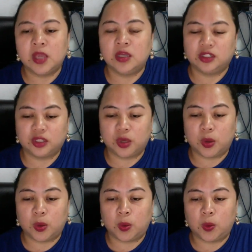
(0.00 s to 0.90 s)

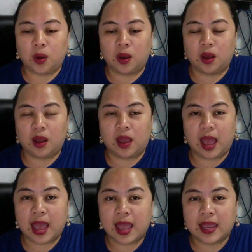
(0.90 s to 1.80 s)
So
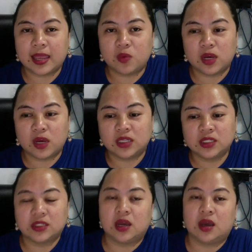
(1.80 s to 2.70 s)
I
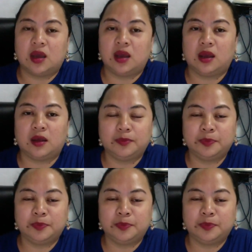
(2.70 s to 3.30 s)
was uh,